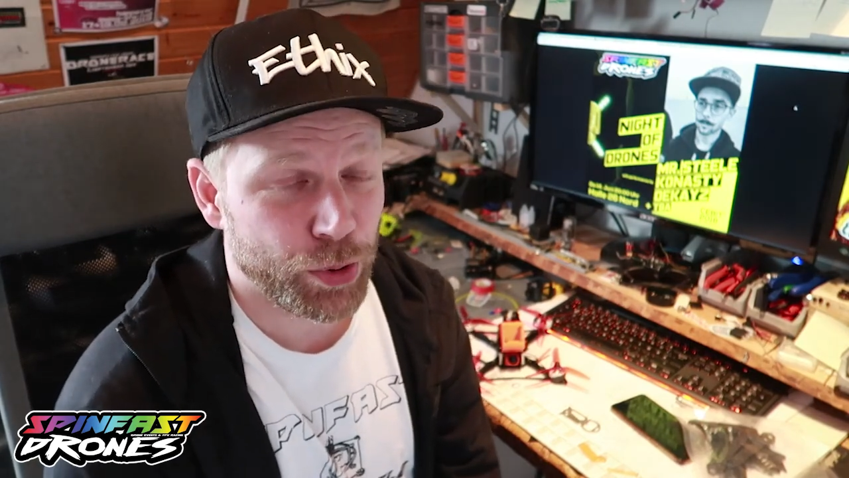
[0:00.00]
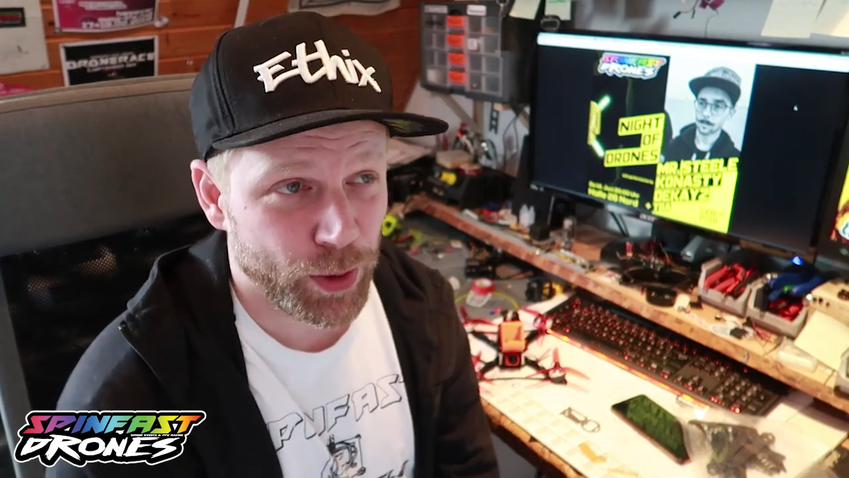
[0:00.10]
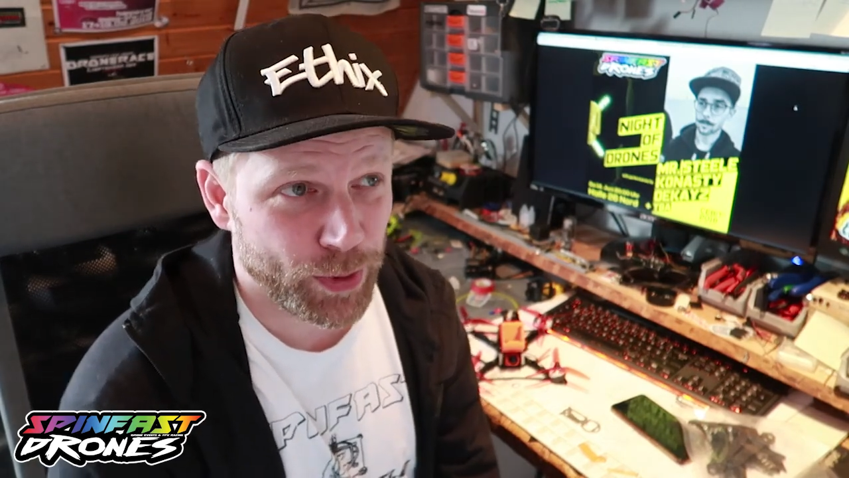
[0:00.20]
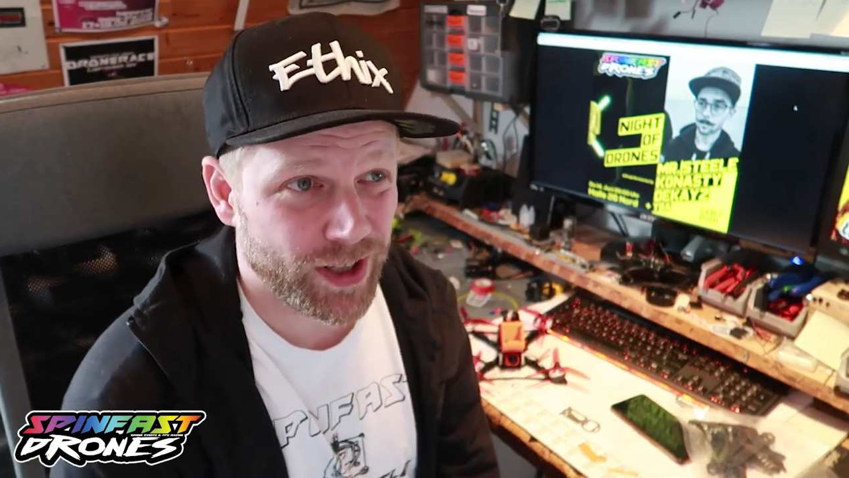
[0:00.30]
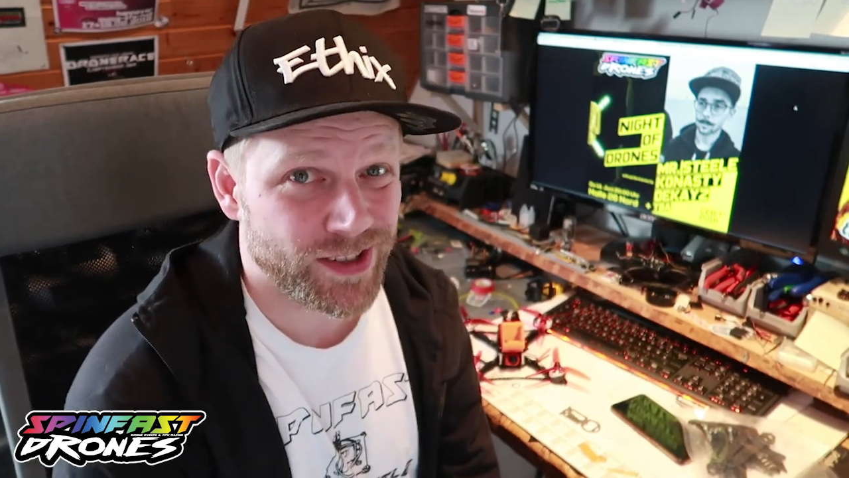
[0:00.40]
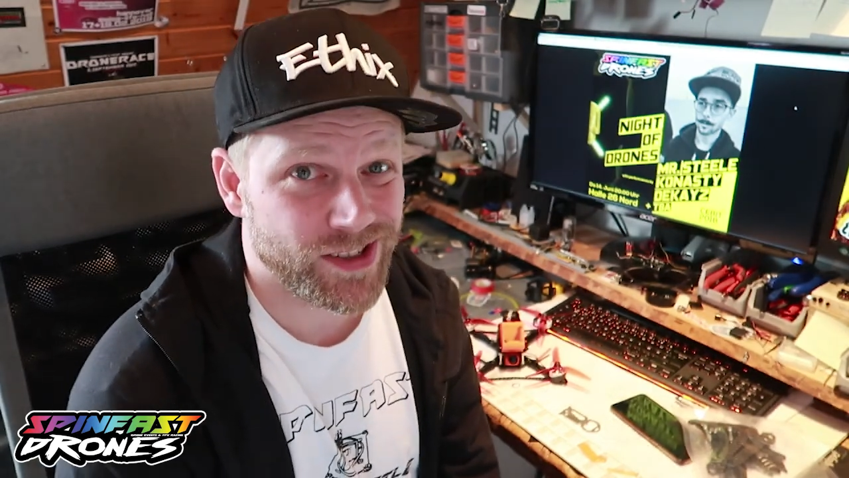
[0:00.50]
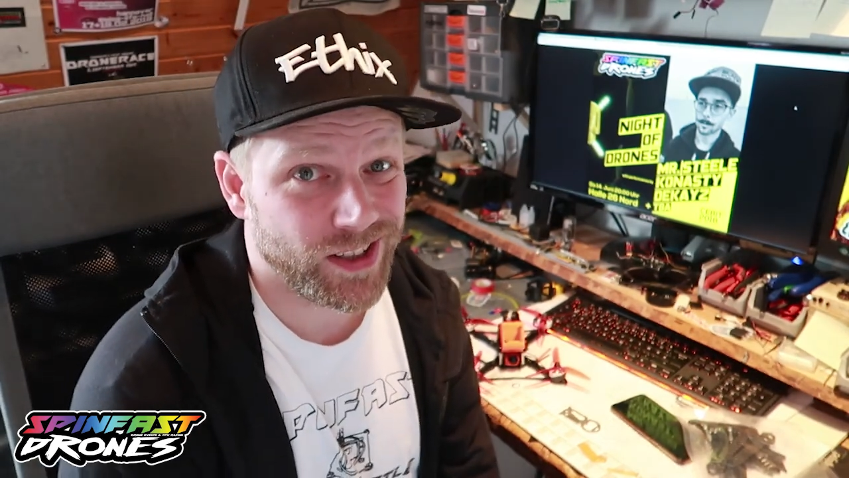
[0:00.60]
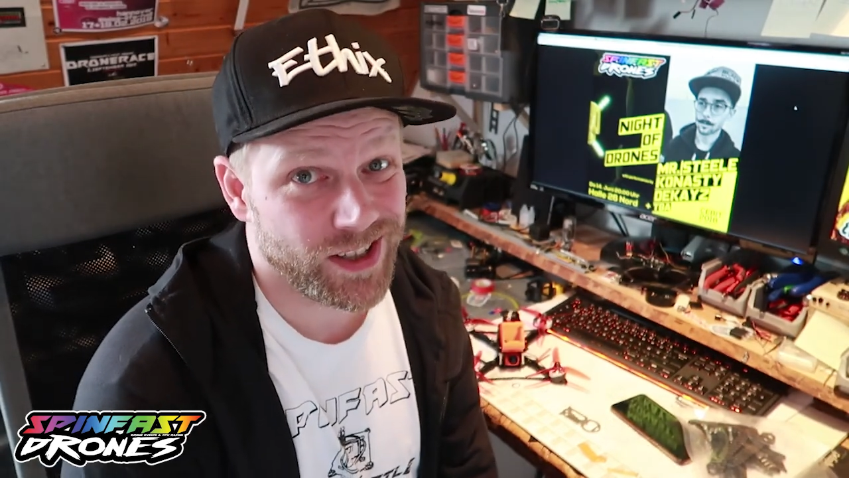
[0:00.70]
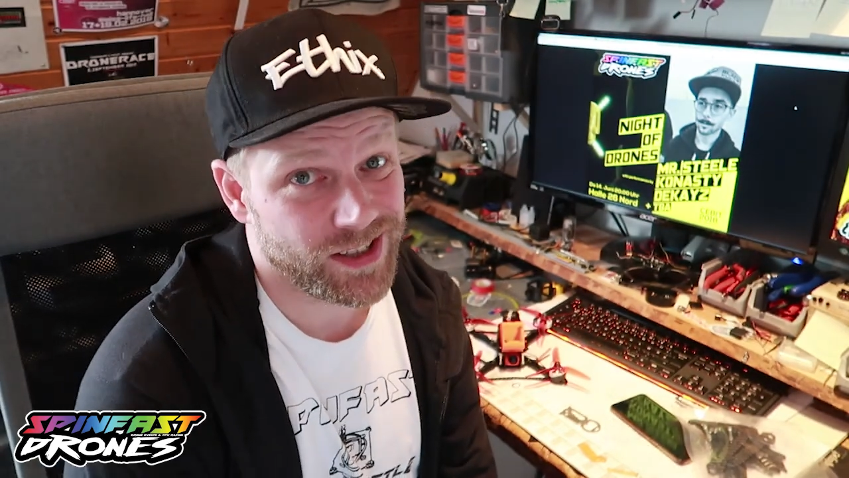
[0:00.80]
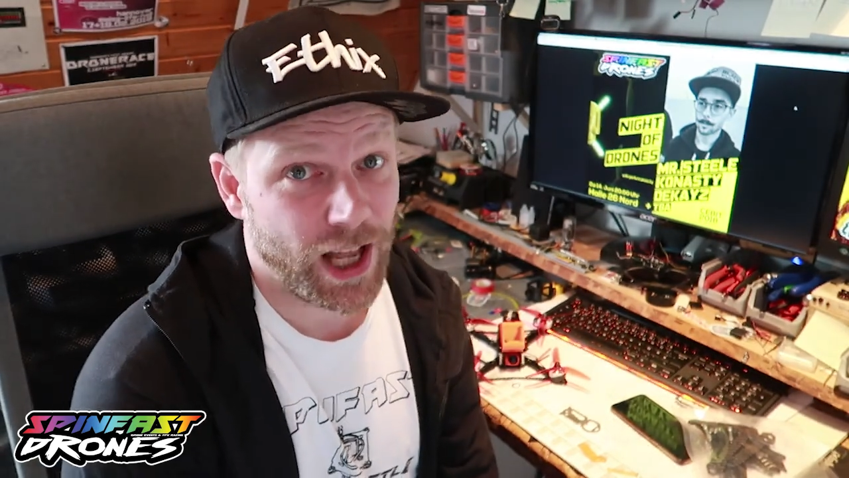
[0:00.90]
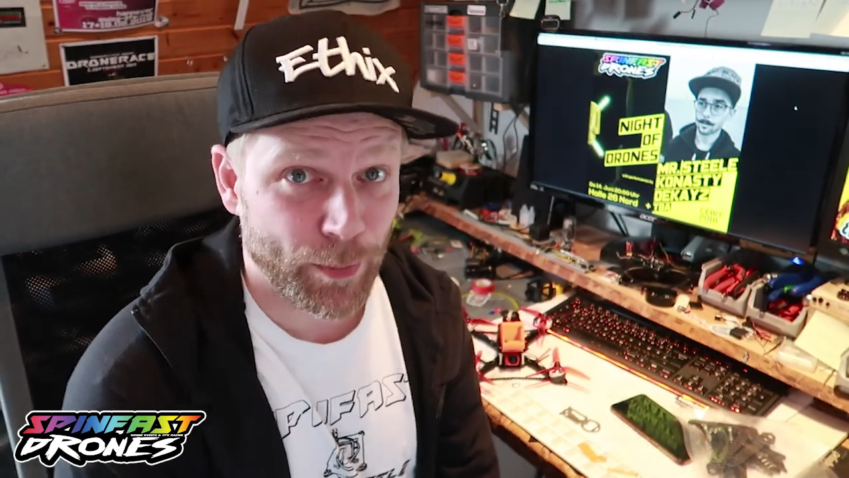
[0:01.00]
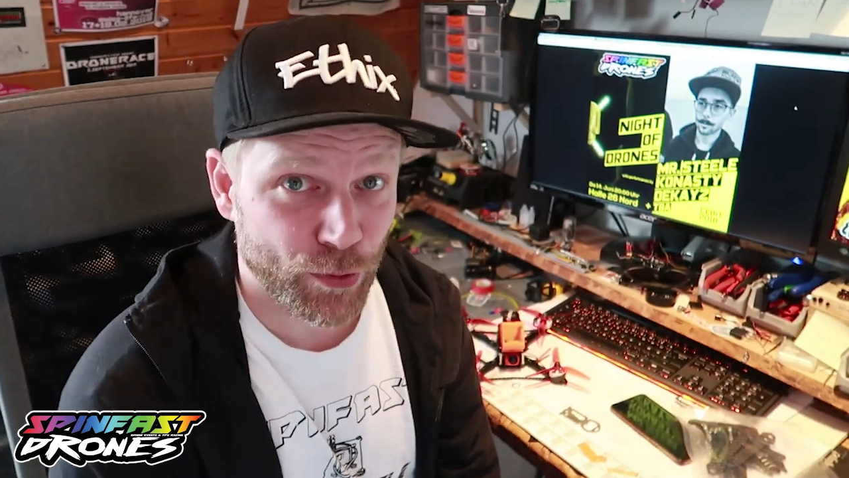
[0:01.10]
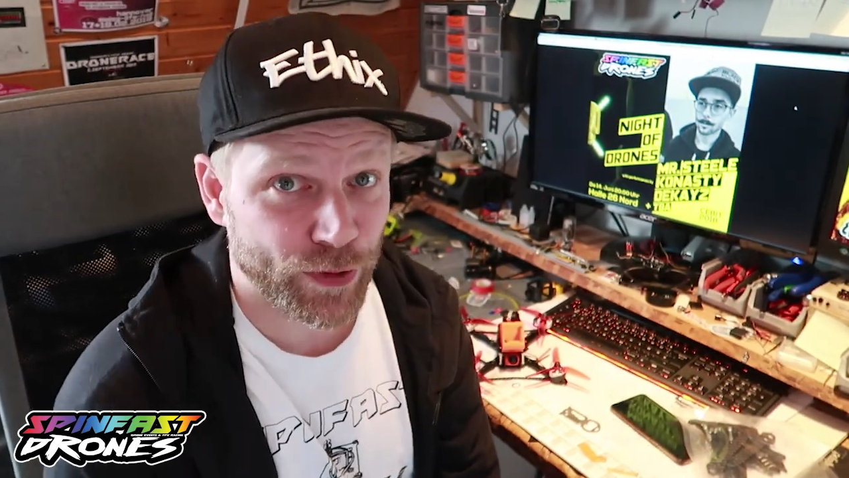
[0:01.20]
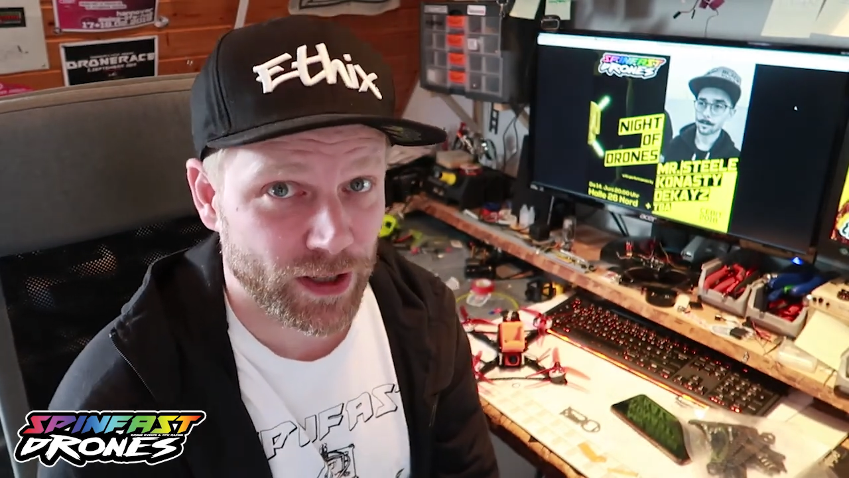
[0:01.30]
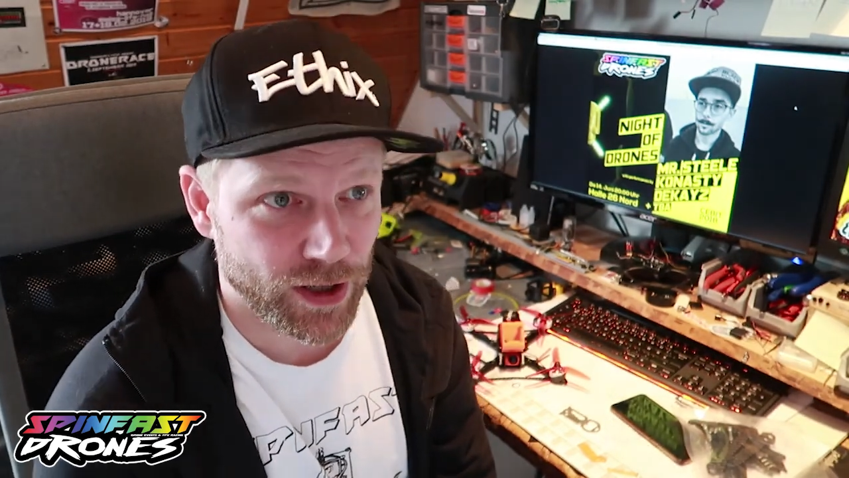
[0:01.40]
pretty big until his
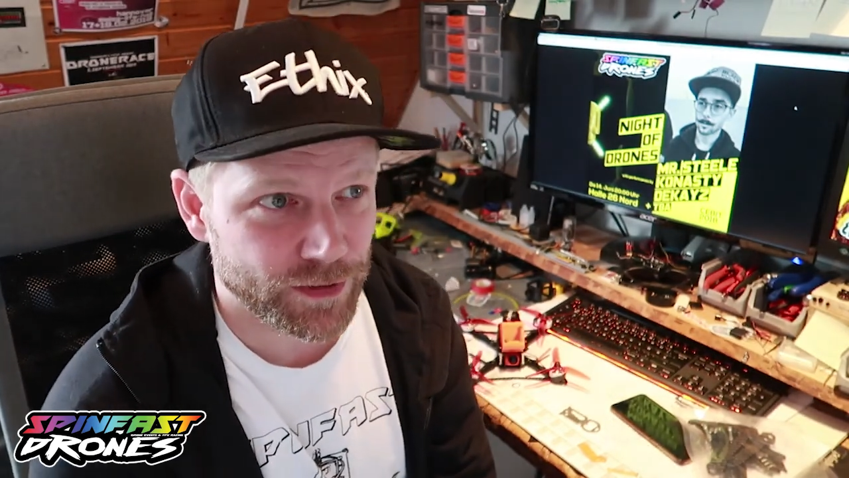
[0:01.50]
lipo fell